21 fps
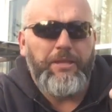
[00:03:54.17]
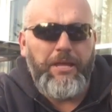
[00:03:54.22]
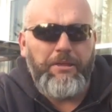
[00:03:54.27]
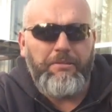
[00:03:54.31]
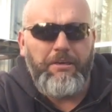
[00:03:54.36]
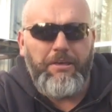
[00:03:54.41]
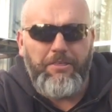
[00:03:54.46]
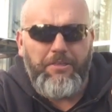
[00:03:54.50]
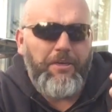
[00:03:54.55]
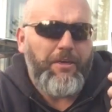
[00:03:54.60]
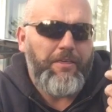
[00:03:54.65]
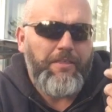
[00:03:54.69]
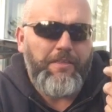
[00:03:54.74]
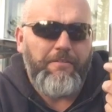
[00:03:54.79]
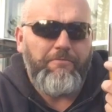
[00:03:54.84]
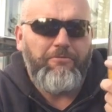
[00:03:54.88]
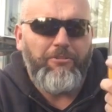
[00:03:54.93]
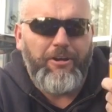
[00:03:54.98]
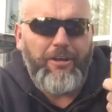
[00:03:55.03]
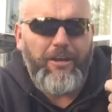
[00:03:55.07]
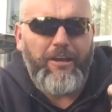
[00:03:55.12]
that tastes like because
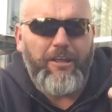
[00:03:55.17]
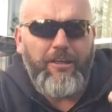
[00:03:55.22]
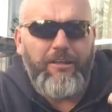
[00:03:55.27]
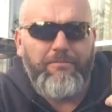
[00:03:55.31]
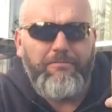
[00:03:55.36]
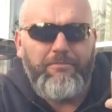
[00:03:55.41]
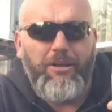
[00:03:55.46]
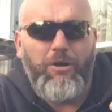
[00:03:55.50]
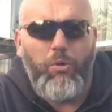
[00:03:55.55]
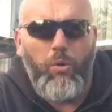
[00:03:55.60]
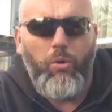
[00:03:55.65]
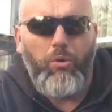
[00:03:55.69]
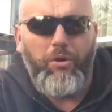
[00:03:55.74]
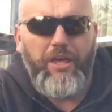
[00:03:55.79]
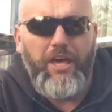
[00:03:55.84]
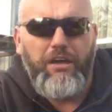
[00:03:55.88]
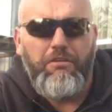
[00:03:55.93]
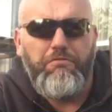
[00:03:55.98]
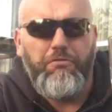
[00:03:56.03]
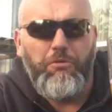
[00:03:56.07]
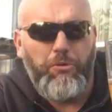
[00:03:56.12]
I've drinking a whole
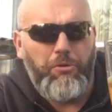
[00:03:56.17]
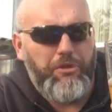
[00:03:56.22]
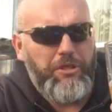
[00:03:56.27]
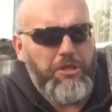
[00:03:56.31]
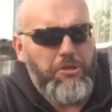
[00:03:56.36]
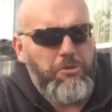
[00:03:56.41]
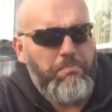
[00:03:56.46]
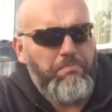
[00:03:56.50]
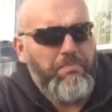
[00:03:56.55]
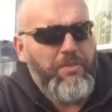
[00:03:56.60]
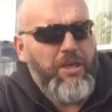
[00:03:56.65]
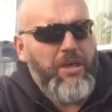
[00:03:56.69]
keg full of these.